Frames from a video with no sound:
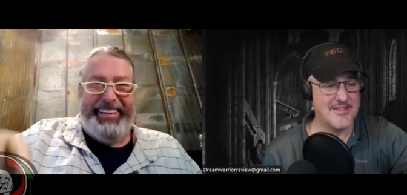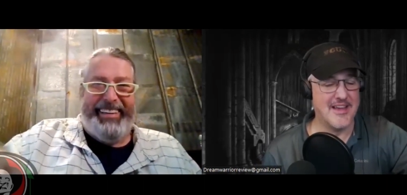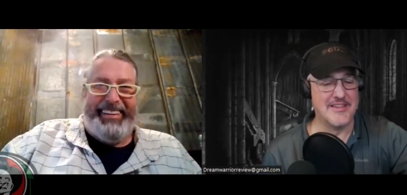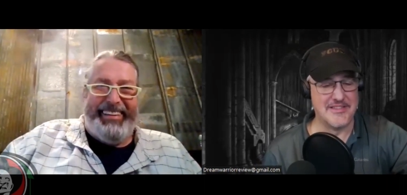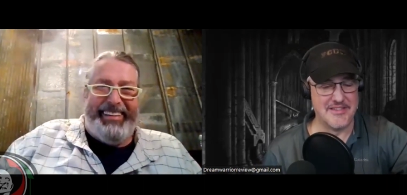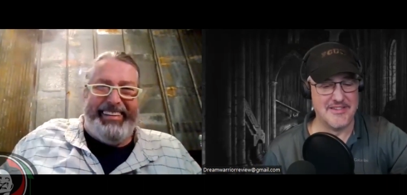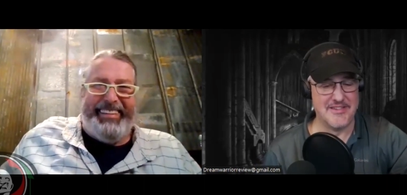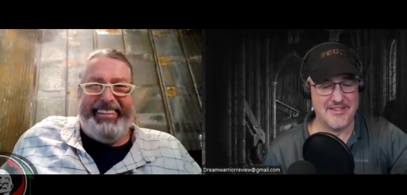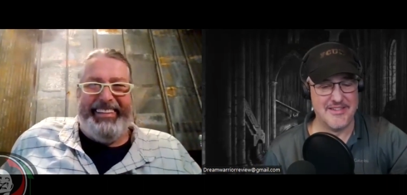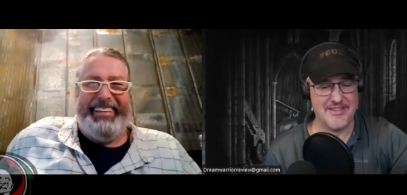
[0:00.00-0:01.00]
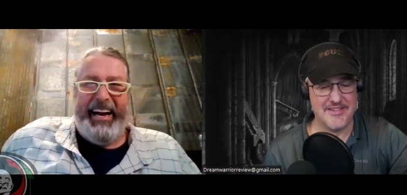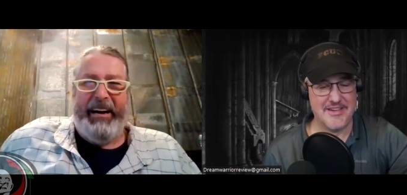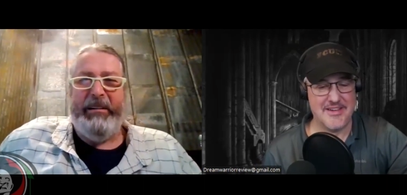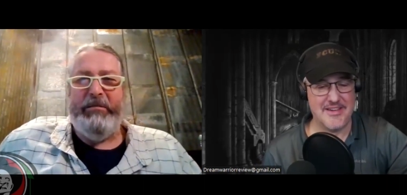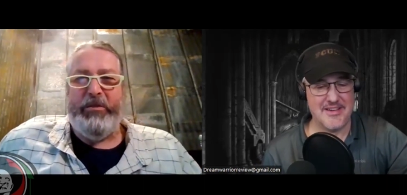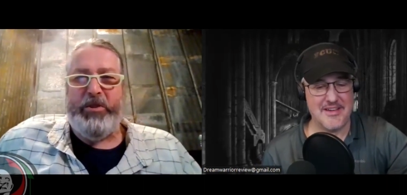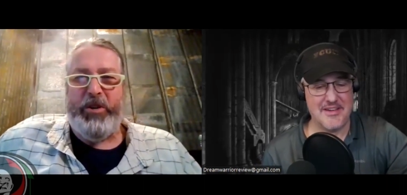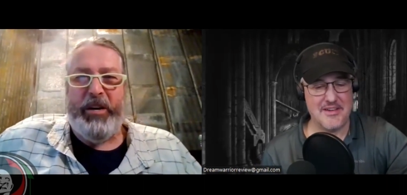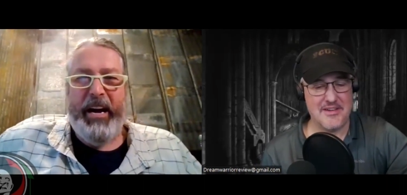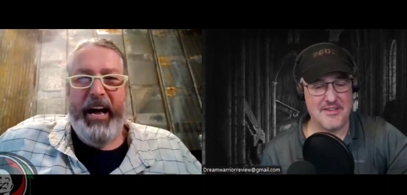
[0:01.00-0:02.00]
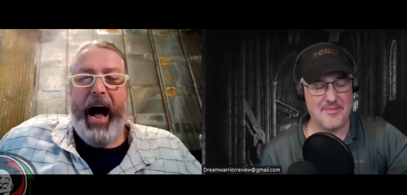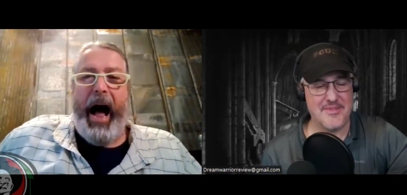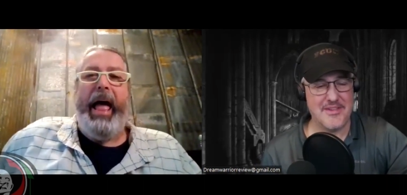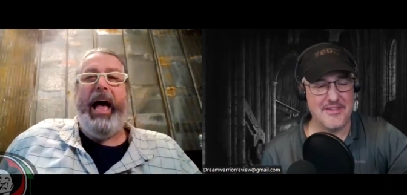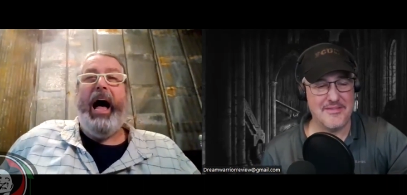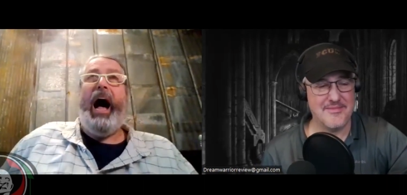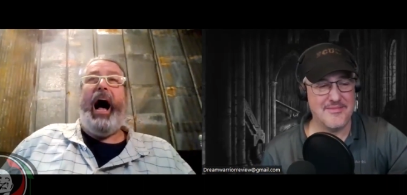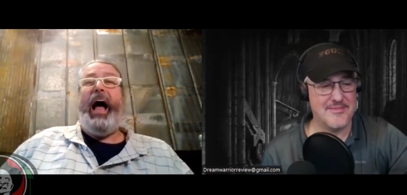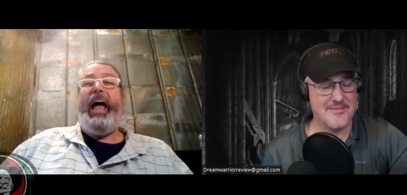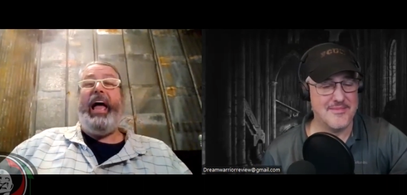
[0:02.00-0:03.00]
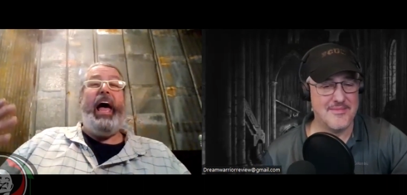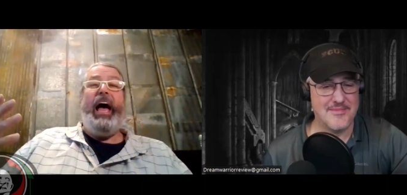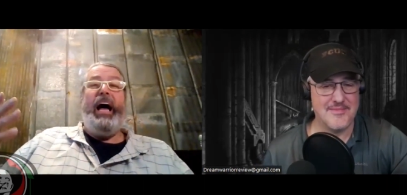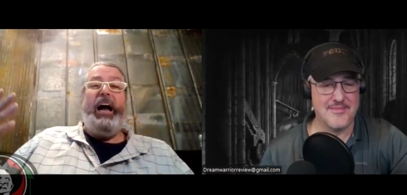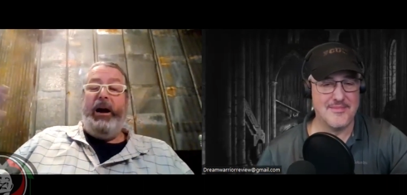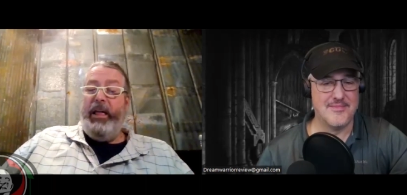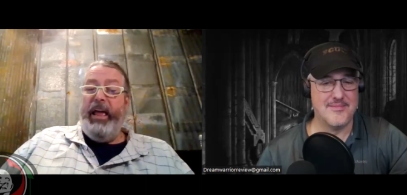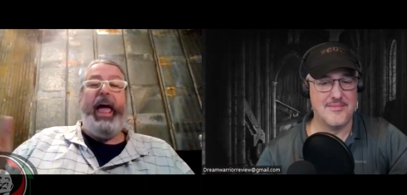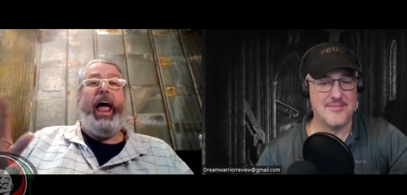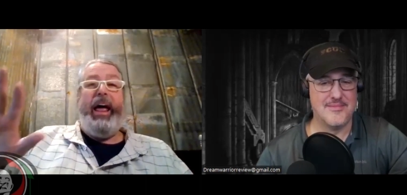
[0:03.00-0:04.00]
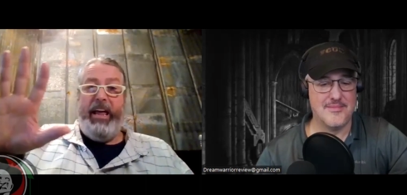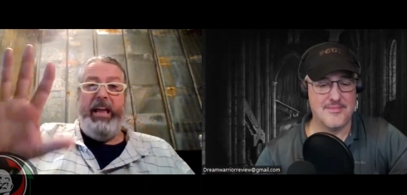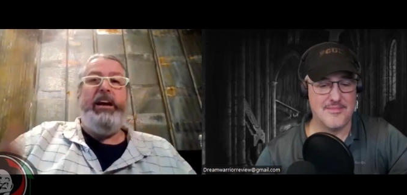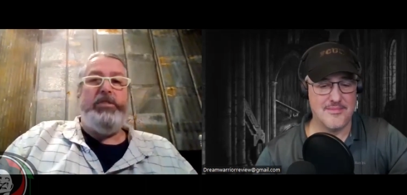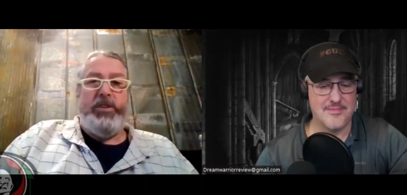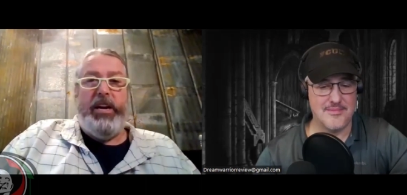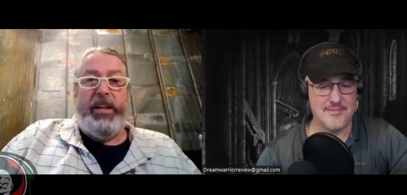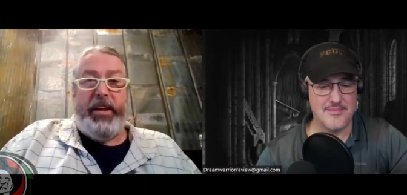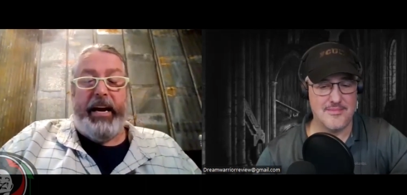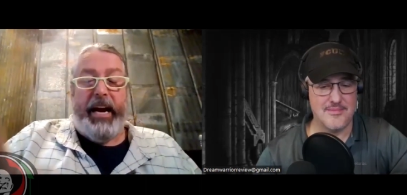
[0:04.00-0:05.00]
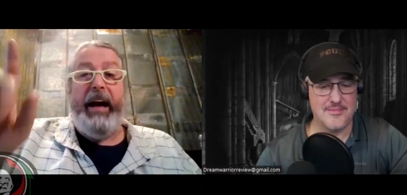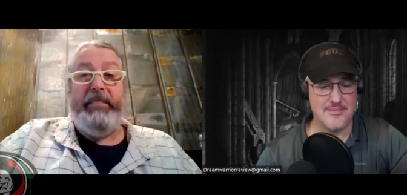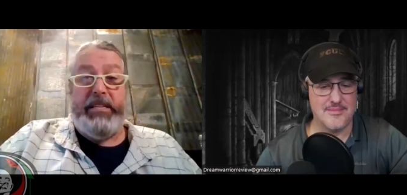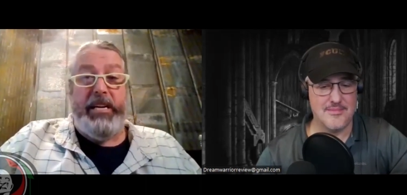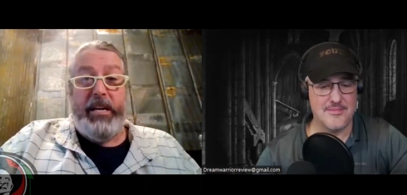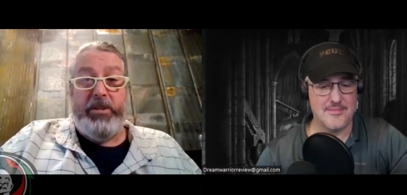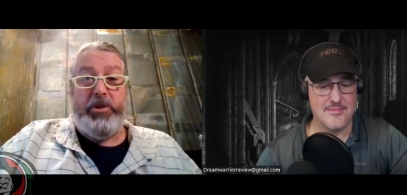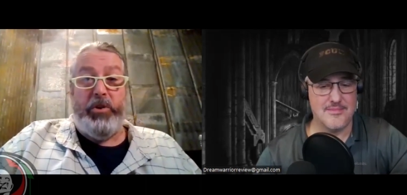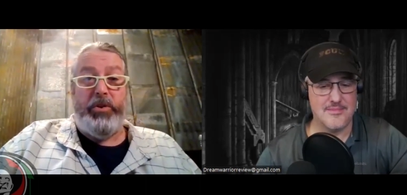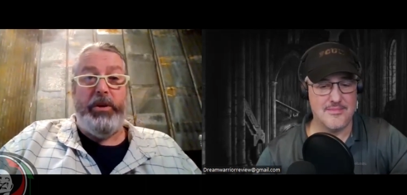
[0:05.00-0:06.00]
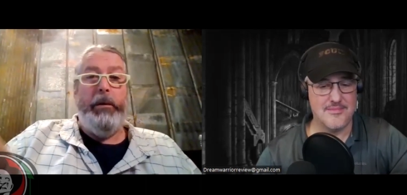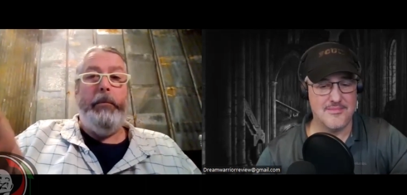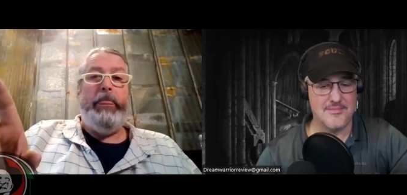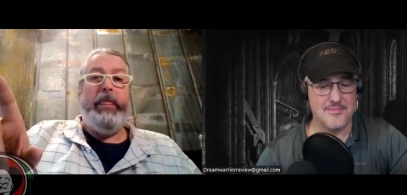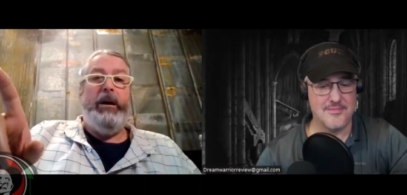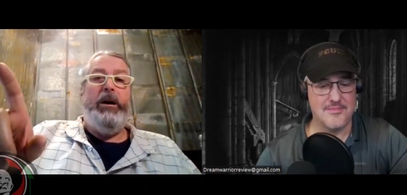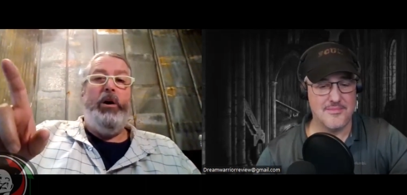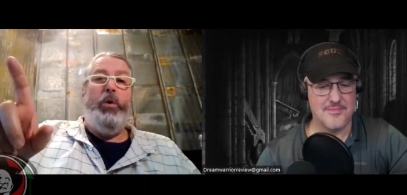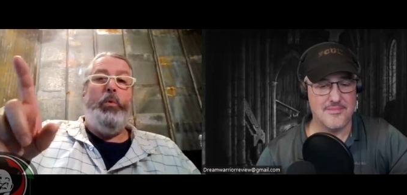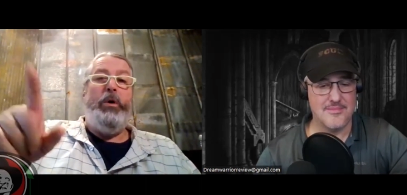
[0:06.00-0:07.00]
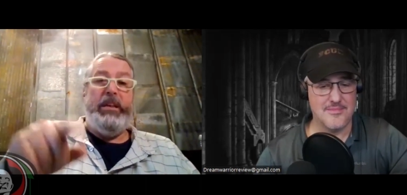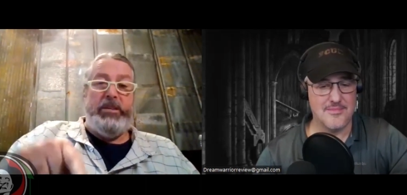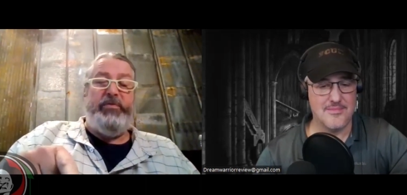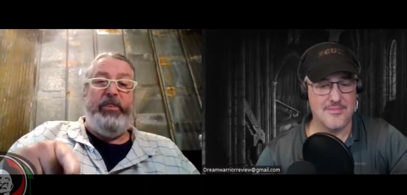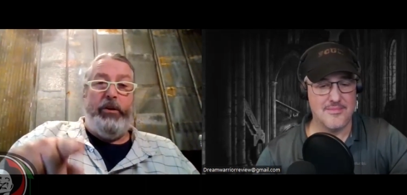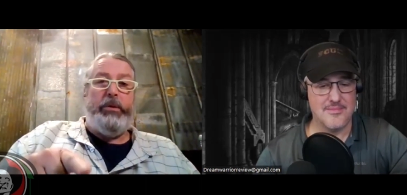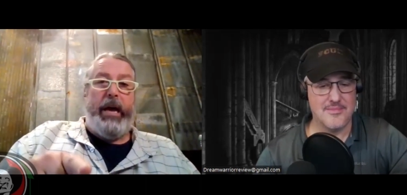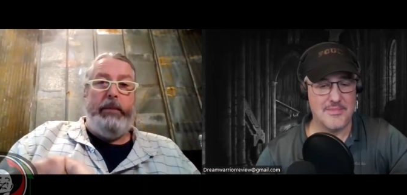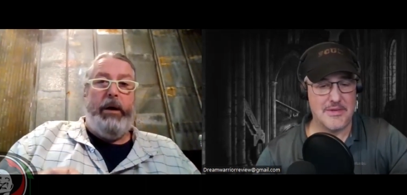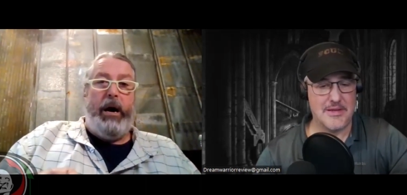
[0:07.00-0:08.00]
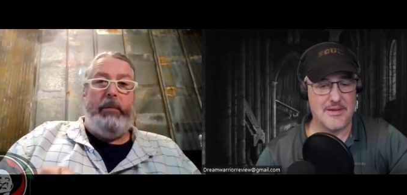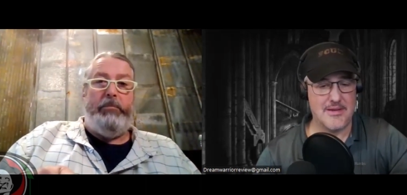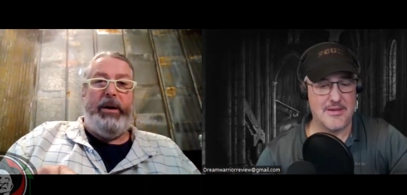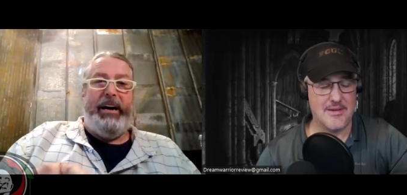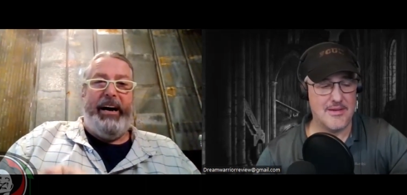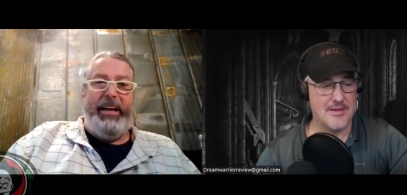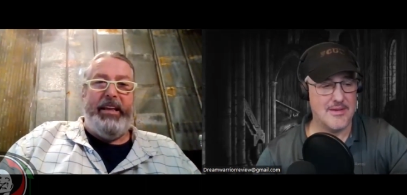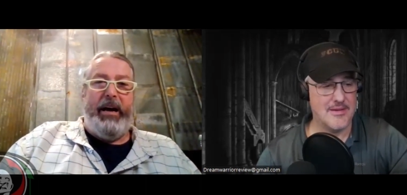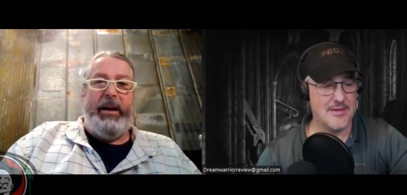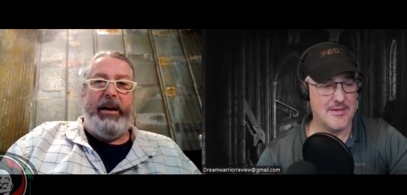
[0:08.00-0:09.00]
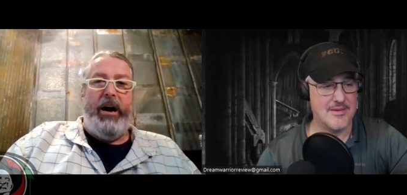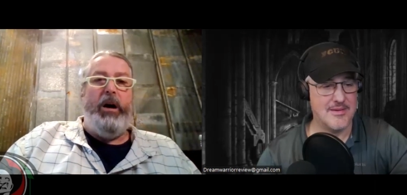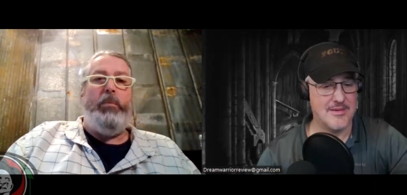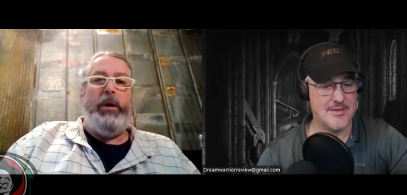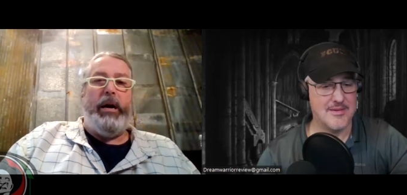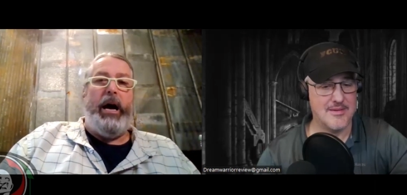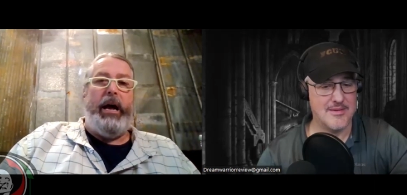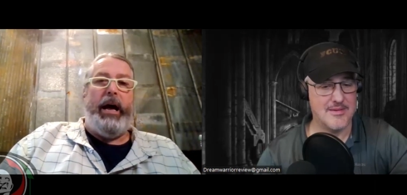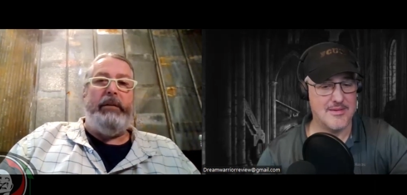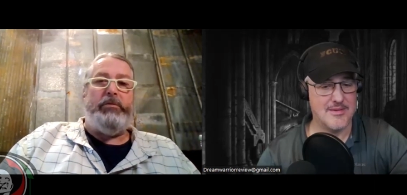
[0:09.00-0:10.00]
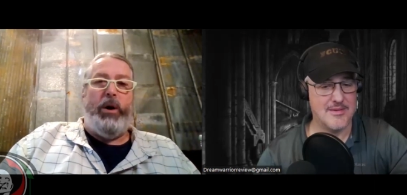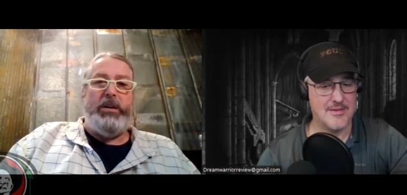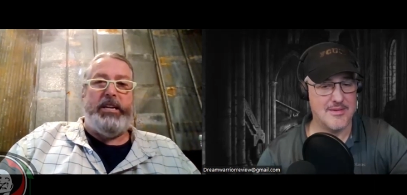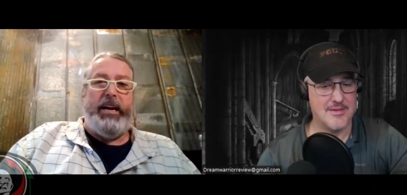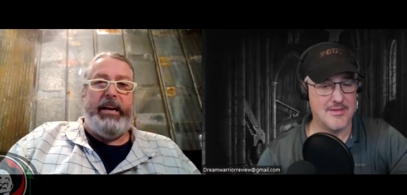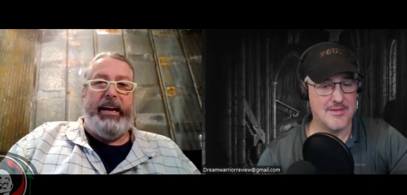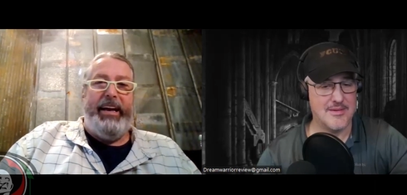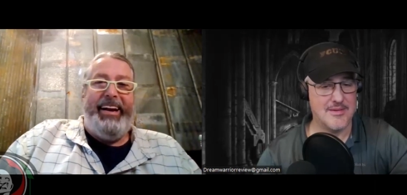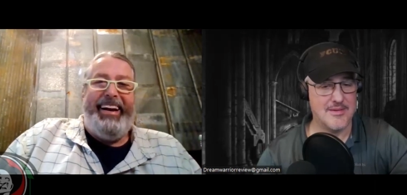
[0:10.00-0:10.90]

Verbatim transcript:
Speaker 1: Yes. yeah, for sure. I I and and here's another thing. I have to tell you the truth. When this film came up, I thought, "Oh my god, I have to watch that again."